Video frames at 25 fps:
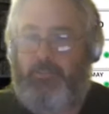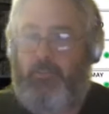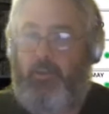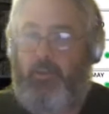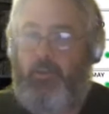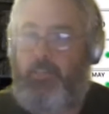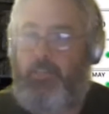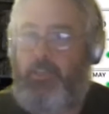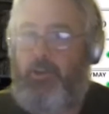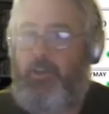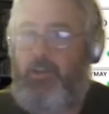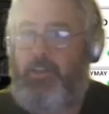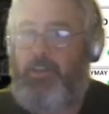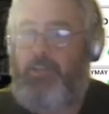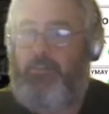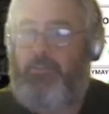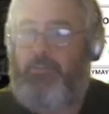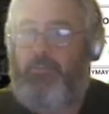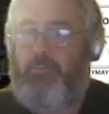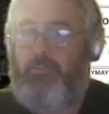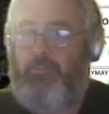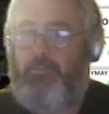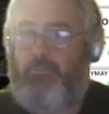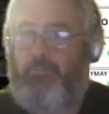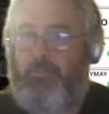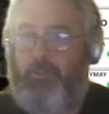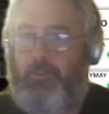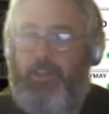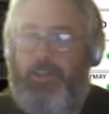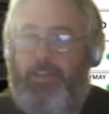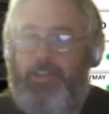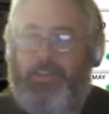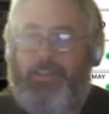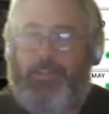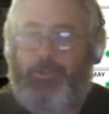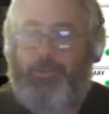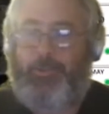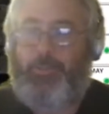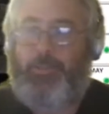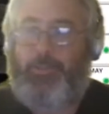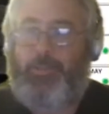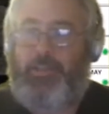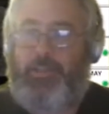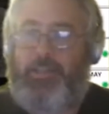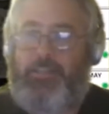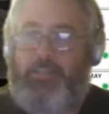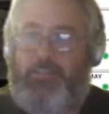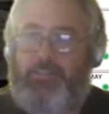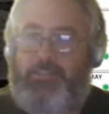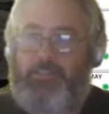the idea of flying in little
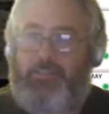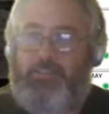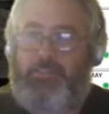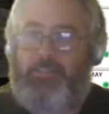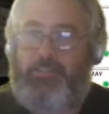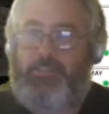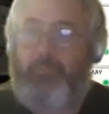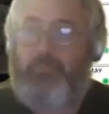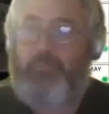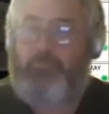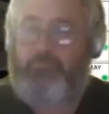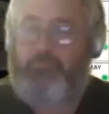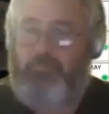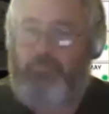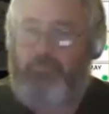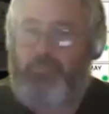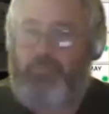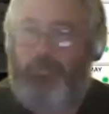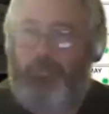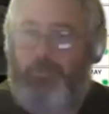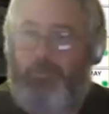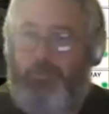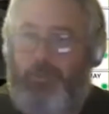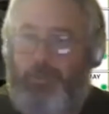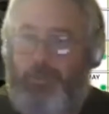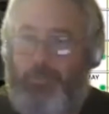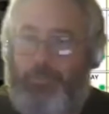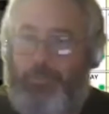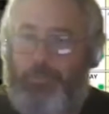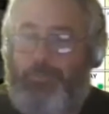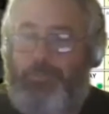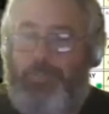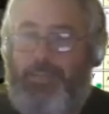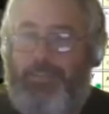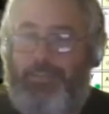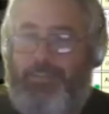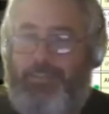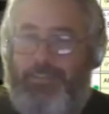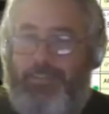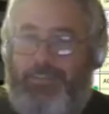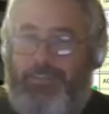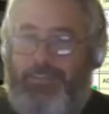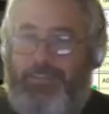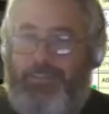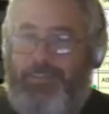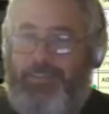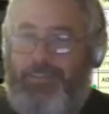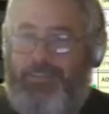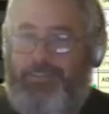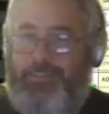planes. So I thought I'd put that to the
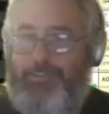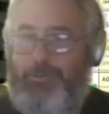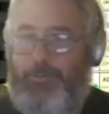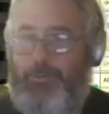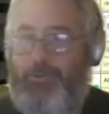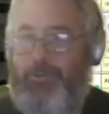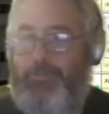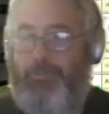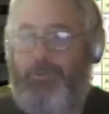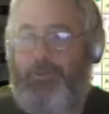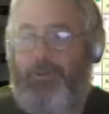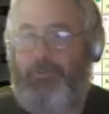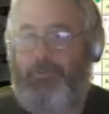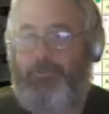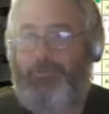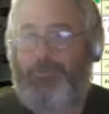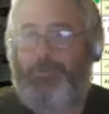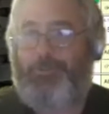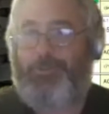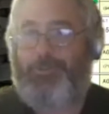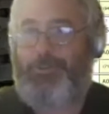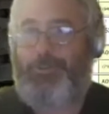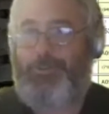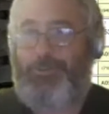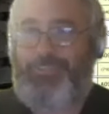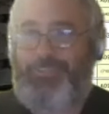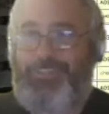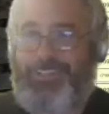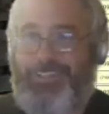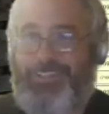test. So I flew to New Zealand